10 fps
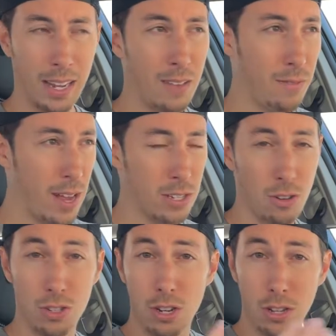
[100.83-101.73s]

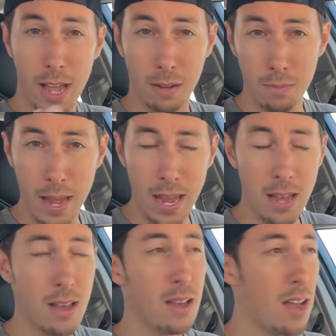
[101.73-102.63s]
Investors like
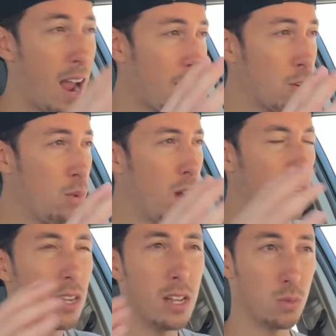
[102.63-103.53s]
me,
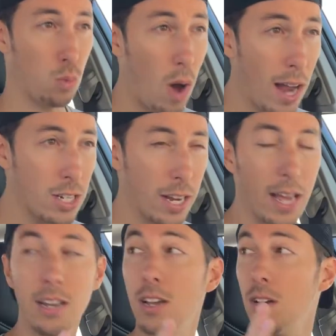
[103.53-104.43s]
everyone is watching
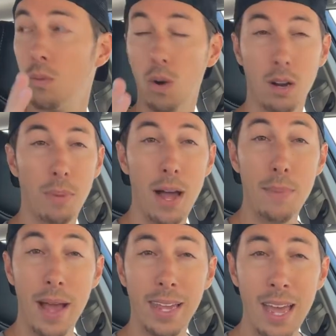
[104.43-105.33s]
it, want to buy
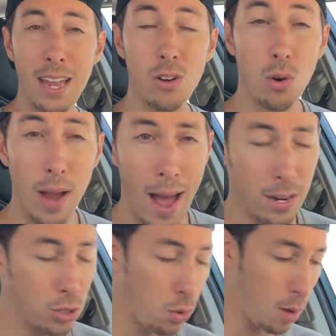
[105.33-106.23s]
back in or add
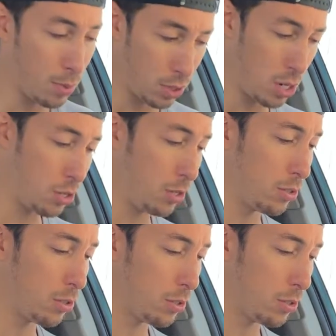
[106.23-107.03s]
into our positions.